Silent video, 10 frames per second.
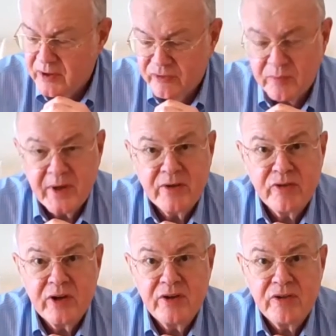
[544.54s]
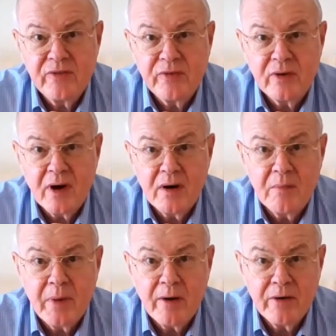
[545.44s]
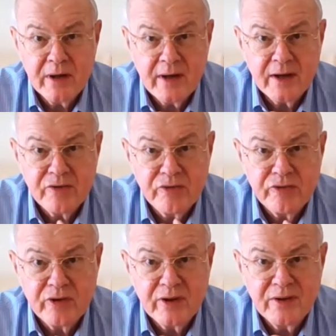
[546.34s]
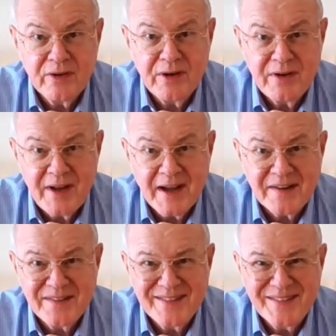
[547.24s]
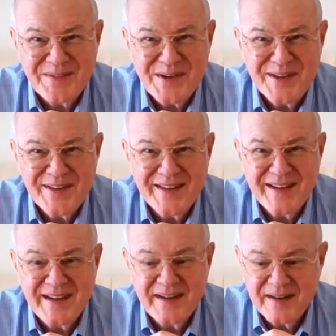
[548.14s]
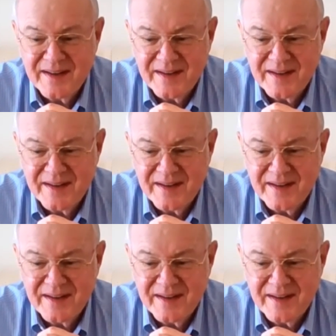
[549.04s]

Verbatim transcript: because it makes it easy for our power detection circuit to detect when the